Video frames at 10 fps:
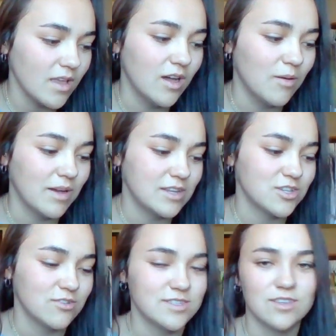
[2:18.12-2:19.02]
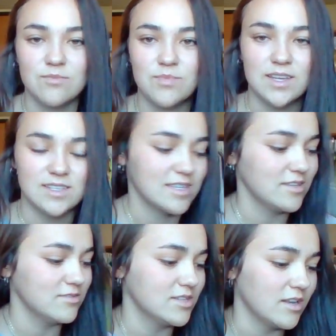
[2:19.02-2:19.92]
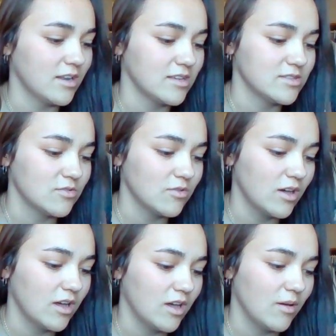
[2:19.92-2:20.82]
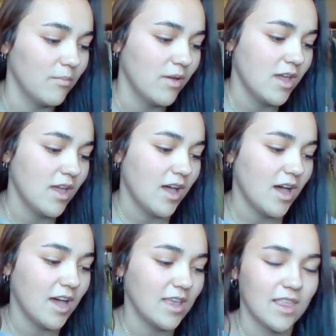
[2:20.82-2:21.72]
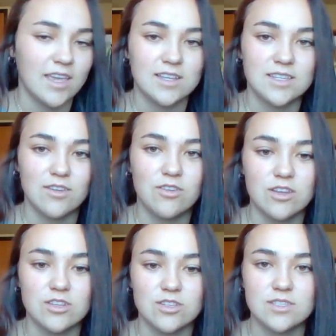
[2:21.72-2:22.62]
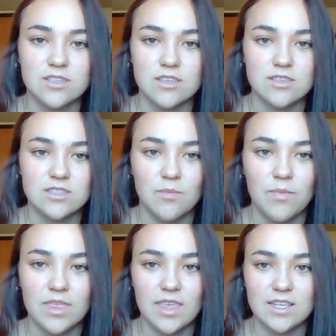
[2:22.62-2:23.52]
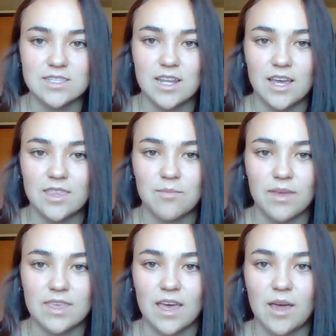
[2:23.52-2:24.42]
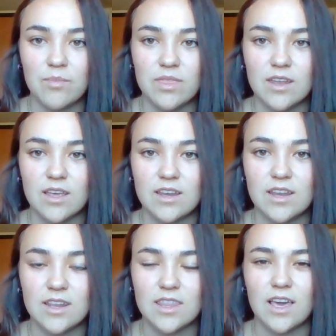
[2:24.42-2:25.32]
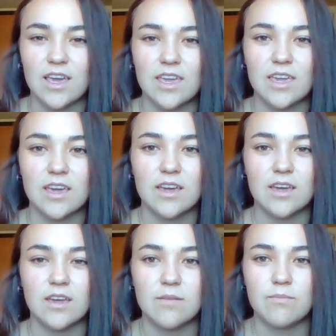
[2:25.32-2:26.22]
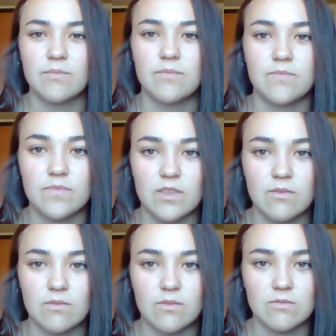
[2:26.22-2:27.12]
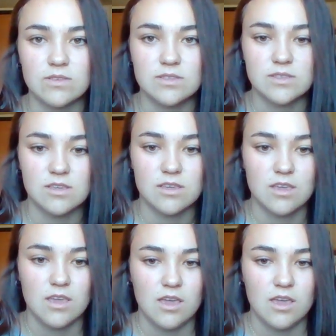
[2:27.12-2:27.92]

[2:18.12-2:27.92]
I chose it because I used it in high school. I liked how you could just submit things and add them like that, but then I didn't like what was it?